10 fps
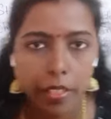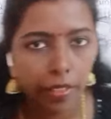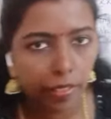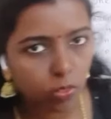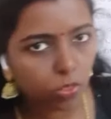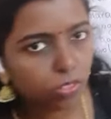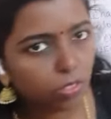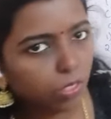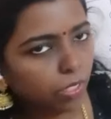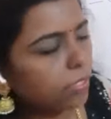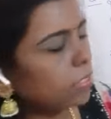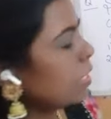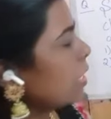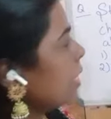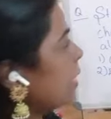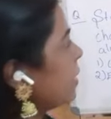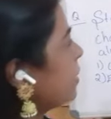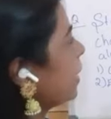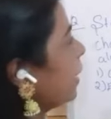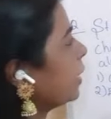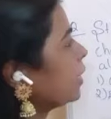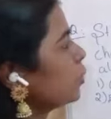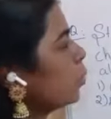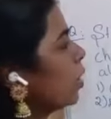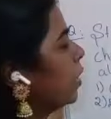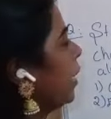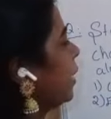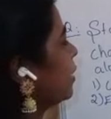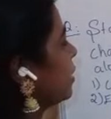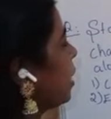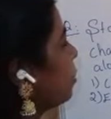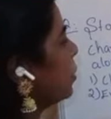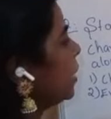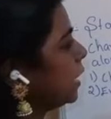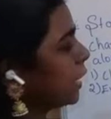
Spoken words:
Next question is, state one example